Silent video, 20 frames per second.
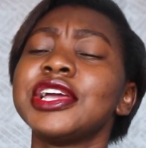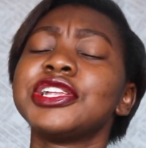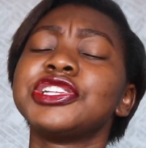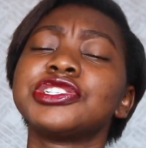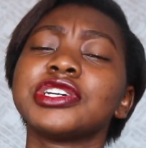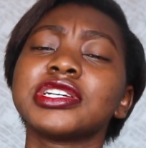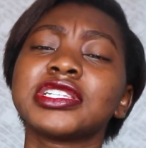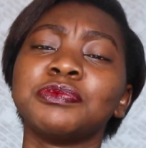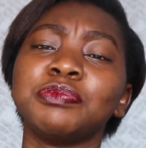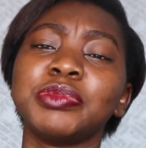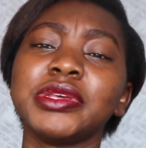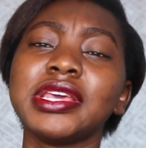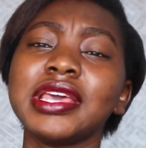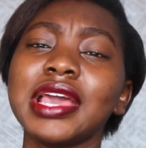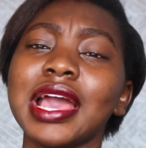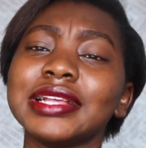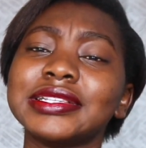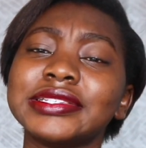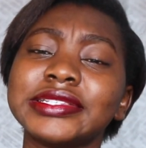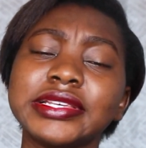just
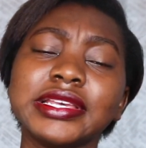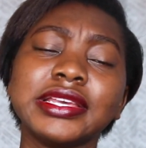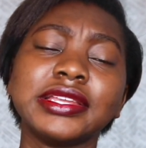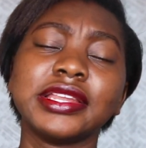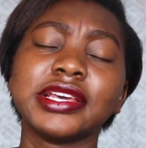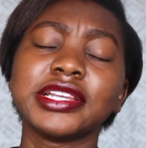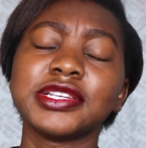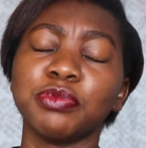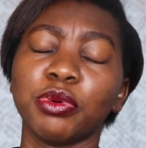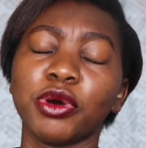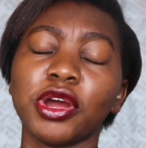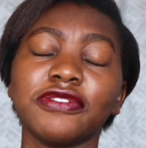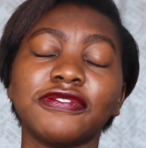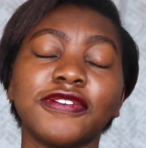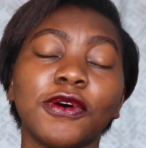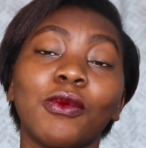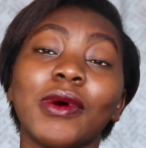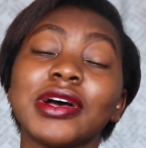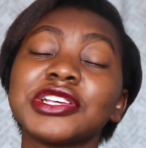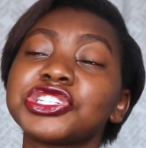be a teenage boy
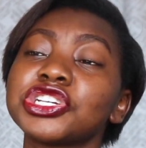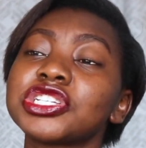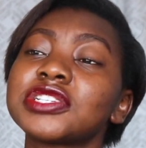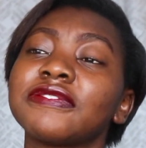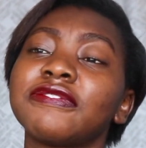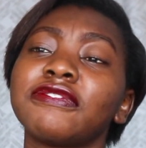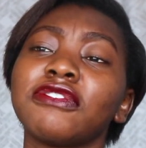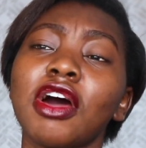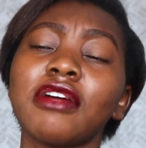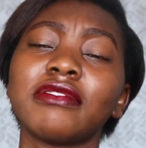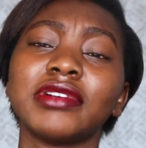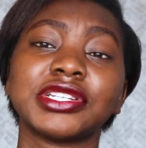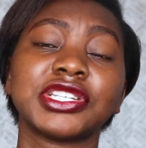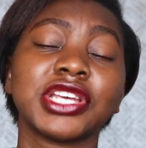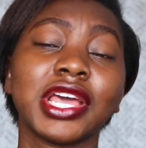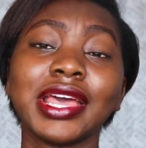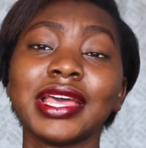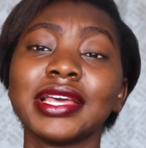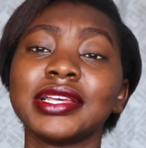for once, just flourish.